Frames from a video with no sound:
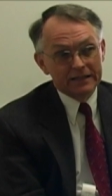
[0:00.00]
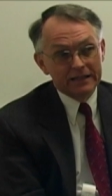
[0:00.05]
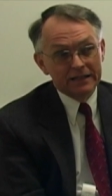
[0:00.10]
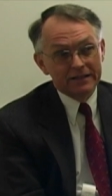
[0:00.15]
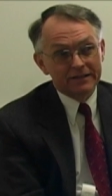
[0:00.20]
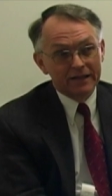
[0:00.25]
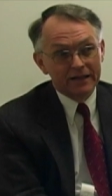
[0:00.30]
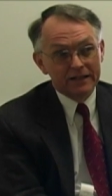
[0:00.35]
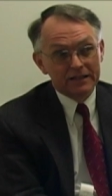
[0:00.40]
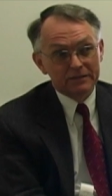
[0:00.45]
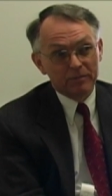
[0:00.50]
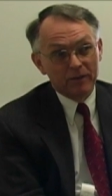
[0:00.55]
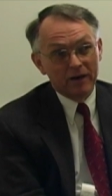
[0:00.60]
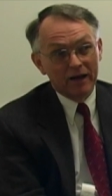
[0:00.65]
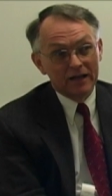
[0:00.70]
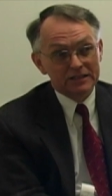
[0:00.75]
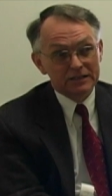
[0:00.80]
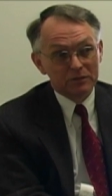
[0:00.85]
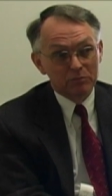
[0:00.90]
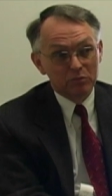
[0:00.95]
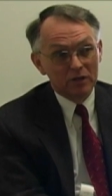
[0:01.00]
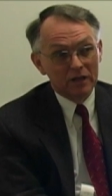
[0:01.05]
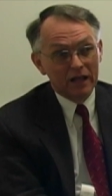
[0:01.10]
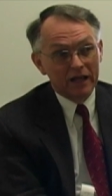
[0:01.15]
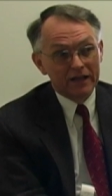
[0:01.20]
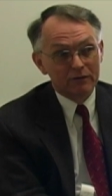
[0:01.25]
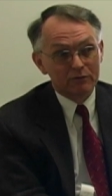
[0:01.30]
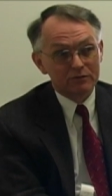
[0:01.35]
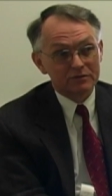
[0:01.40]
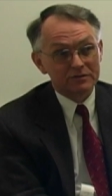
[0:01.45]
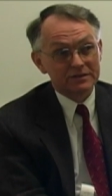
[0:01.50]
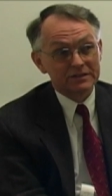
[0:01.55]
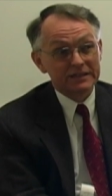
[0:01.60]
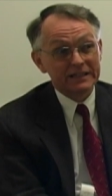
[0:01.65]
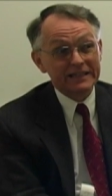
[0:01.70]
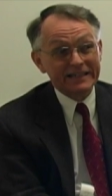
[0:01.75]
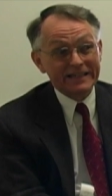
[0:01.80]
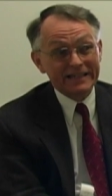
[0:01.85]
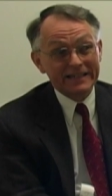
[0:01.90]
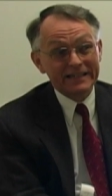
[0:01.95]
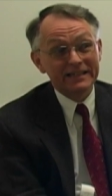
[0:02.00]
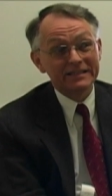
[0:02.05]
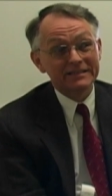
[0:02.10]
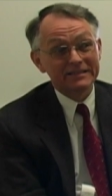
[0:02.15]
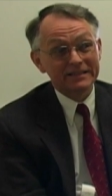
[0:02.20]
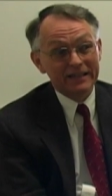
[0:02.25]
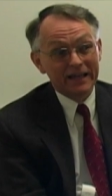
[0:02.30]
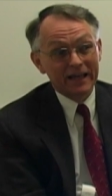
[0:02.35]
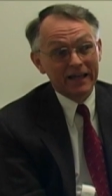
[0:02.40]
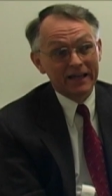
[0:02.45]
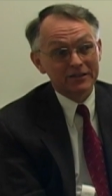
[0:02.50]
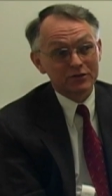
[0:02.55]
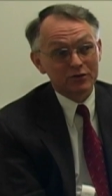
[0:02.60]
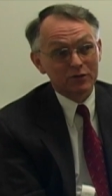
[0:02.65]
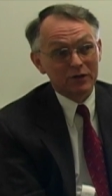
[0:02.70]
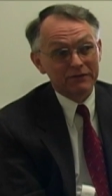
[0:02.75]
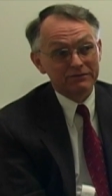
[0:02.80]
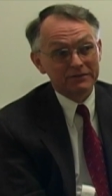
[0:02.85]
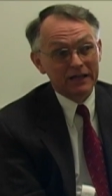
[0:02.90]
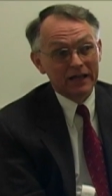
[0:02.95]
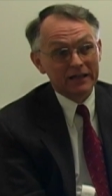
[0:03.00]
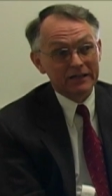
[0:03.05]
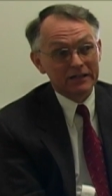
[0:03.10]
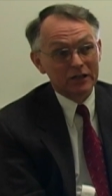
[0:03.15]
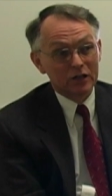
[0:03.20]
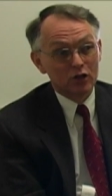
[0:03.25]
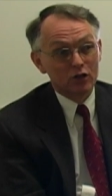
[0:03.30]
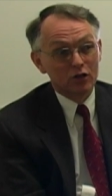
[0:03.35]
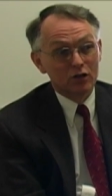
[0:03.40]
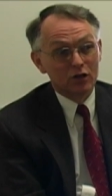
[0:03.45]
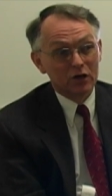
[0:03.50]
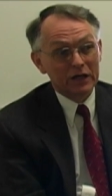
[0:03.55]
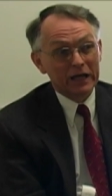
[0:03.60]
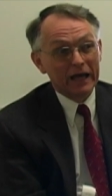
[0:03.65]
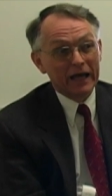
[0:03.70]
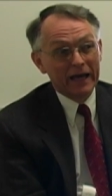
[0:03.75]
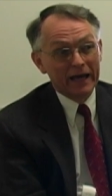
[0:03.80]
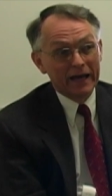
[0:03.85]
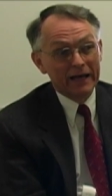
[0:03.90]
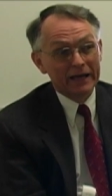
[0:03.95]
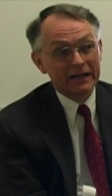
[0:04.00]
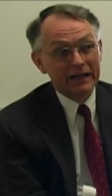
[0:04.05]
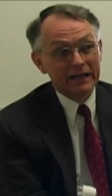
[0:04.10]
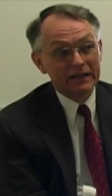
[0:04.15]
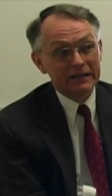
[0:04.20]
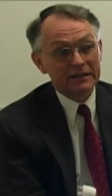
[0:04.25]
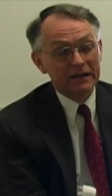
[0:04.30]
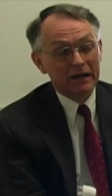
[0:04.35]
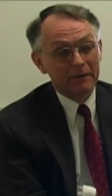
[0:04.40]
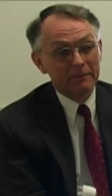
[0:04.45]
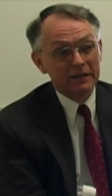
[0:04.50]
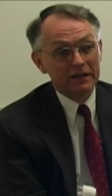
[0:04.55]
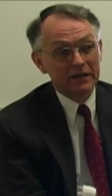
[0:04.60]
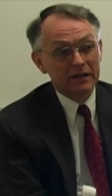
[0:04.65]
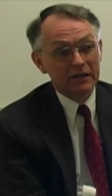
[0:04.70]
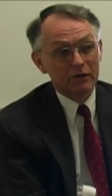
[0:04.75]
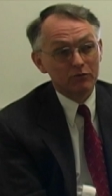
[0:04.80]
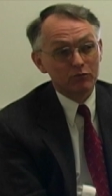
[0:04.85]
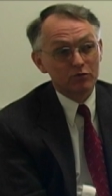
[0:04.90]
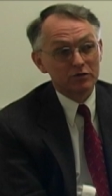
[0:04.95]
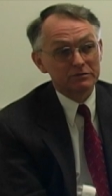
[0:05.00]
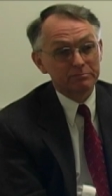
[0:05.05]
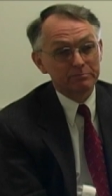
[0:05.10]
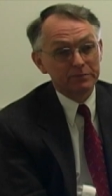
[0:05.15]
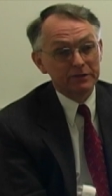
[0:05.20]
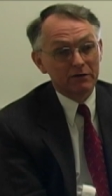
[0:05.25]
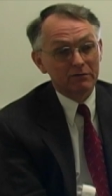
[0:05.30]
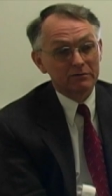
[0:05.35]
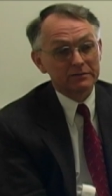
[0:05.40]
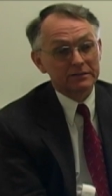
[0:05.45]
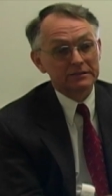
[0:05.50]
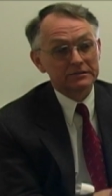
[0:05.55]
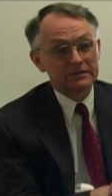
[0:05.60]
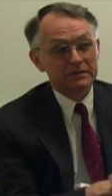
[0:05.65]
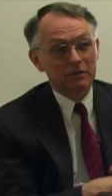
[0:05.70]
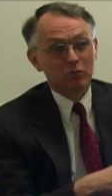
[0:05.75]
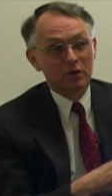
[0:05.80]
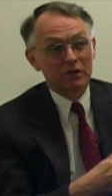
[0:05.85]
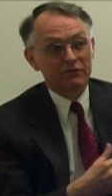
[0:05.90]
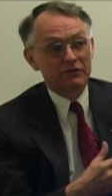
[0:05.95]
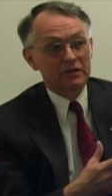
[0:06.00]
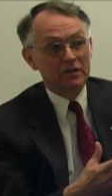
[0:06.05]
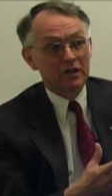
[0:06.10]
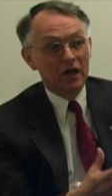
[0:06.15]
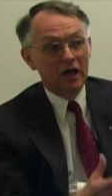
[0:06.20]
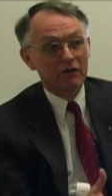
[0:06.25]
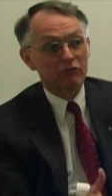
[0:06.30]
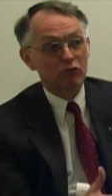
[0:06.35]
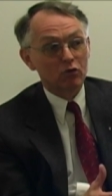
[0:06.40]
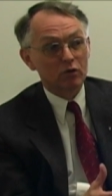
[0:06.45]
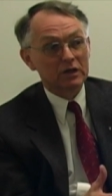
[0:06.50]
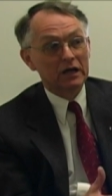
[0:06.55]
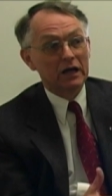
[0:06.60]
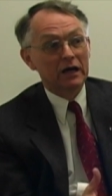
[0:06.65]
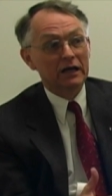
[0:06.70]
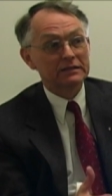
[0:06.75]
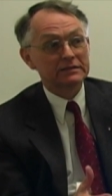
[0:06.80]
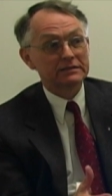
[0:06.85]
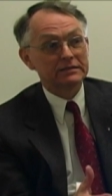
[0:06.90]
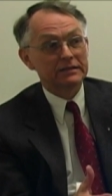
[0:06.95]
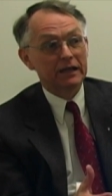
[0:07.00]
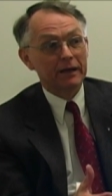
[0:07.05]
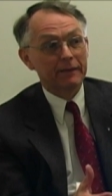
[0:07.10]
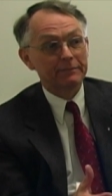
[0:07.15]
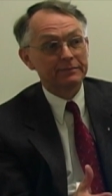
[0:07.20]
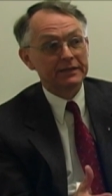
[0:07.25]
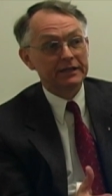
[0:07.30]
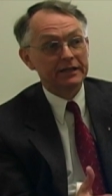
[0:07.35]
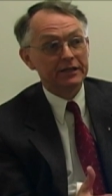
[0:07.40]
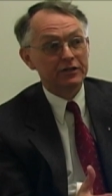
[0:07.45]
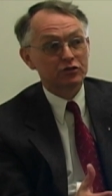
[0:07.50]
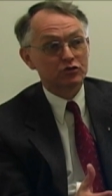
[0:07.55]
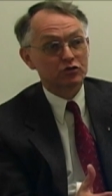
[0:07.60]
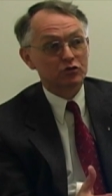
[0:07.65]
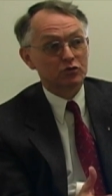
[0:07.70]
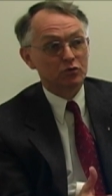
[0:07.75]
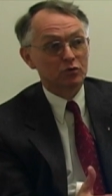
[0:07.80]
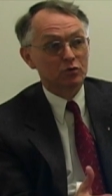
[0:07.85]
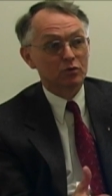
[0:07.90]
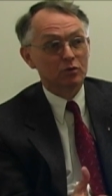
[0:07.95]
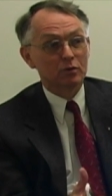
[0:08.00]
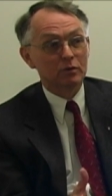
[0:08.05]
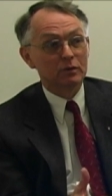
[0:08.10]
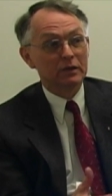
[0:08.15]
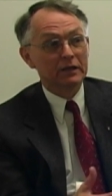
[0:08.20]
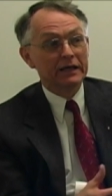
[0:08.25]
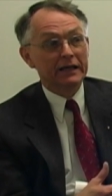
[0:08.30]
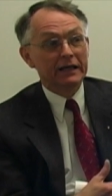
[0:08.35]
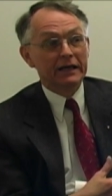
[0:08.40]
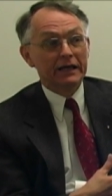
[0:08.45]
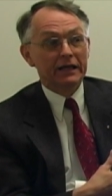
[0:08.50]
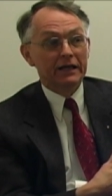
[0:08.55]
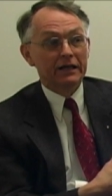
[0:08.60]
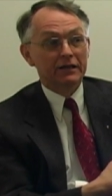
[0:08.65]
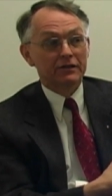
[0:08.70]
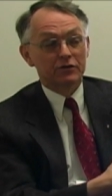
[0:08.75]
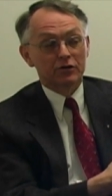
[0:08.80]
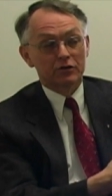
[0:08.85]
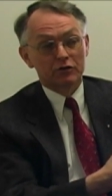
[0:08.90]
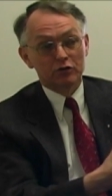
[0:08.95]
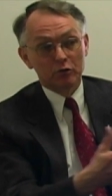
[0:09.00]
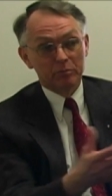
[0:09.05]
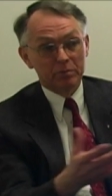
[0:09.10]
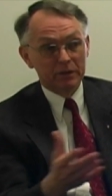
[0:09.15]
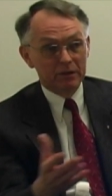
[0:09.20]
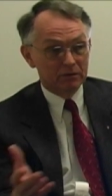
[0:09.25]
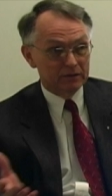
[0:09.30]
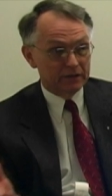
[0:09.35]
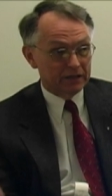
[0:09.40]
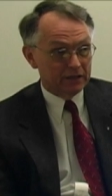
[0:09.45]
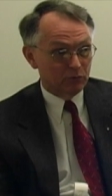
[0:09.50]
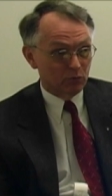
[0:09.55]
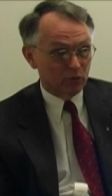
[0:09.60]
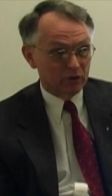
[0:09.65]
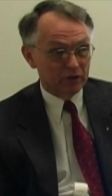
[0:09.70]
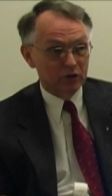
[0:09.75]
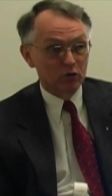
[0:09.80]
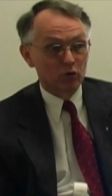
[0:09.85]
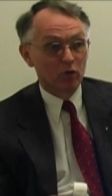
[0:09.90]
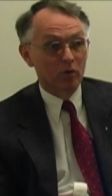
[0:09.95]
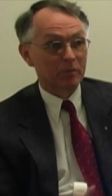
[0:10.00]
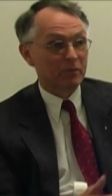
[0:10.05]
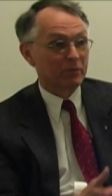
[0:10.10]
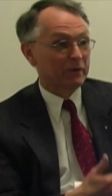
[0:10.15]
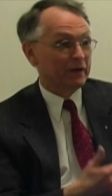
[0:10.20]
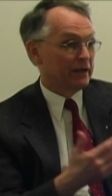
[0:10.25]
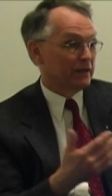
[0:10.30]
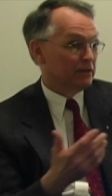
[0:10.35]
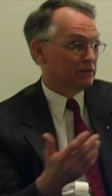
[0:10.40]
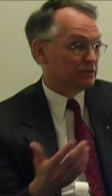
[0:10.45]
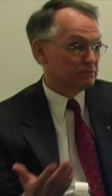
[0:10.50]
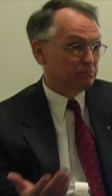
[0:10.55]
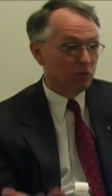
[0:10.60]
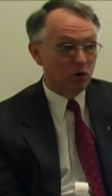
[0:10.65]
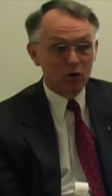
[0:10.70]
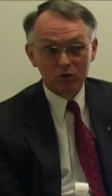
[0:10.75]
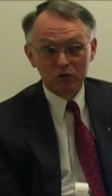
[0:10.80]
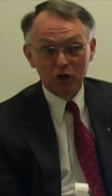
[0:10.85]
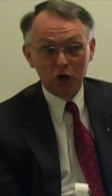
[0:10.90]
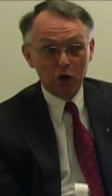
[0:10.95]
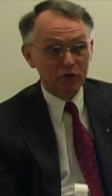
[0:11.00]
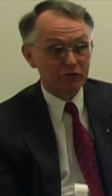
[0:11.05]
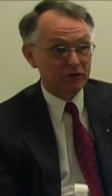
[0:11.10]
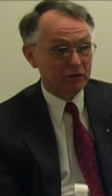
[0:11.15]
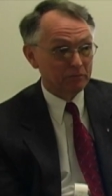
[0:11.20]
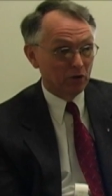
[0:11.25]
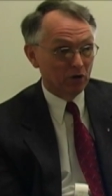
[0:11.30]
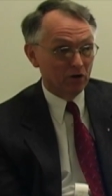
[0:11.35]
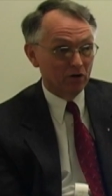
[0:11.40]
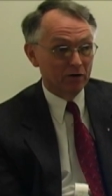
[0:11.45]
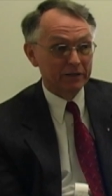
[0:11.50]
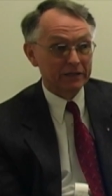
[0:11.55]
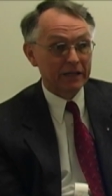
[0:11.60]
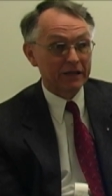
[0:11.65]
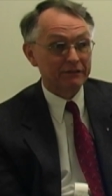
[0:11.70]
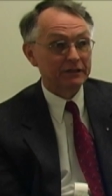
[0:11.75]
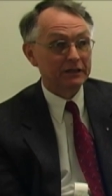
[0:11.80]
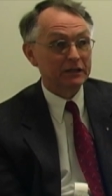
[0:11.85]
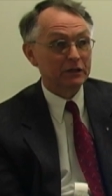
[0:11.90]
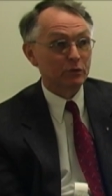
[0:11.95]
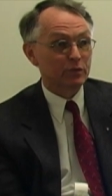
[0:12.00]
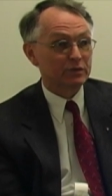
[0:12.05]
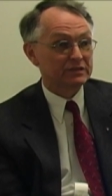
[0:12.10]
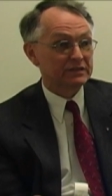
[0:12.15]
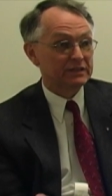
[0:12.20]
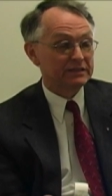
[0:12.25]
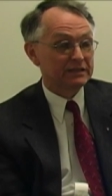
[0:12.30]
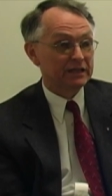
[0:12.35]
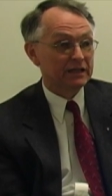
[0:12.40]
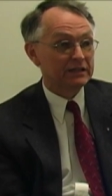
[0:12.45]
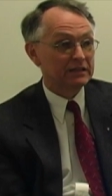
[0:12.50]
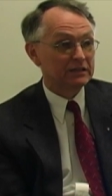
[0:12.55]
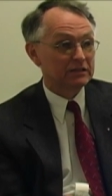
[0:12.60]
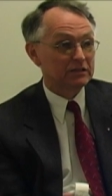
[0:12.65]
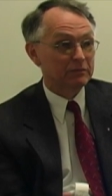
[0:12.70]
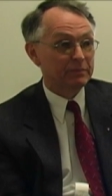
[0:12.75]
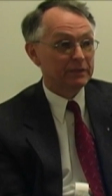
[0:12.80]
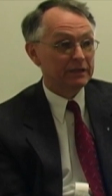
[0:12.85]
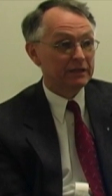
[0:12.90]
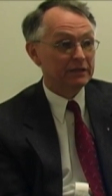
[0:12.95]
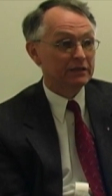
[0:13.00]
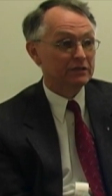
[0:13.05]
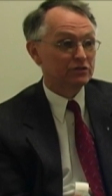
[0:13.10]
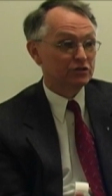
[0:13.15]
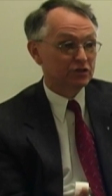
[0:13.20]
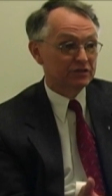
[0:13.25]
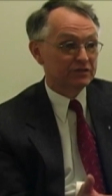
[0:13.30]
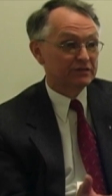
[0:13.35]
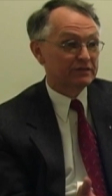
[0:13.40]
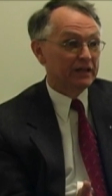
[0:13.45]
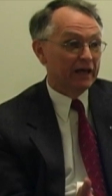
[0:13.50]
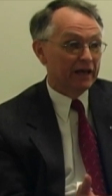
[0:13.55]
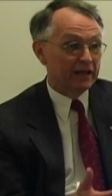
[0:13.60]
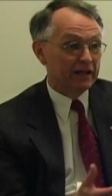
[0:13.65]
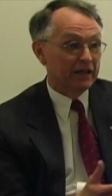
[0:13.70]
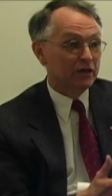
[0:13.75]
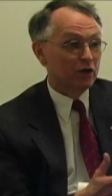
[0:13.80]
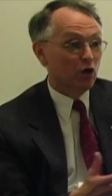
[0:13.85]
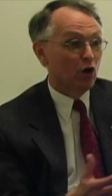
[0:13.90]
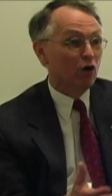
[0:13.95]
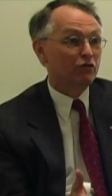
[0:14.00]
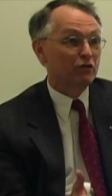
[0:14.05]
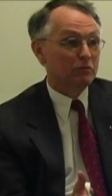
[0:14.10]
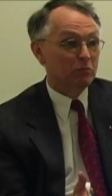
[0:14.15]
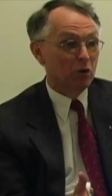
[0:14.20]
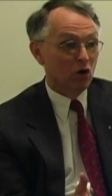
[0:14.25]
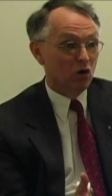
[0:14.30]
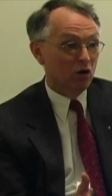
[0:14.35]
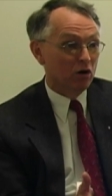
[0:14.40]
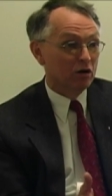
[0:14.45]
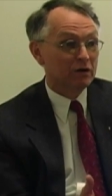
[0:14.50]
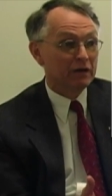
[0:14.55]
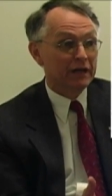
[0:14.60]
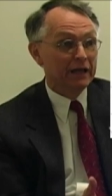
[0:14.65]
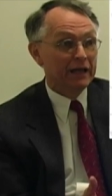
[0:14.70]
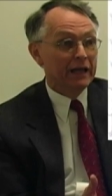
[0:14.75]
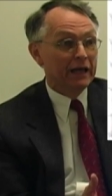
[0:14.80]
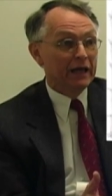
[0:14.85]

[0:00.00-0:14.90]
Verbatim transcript: anything's possible. I don't see an easy answer. I've taken a look at it. I mean, it was built as somewhat of a novel concept. Each school in their new building were incorporating a small coffee bar, and I think it was intended to be just that a coffee bar.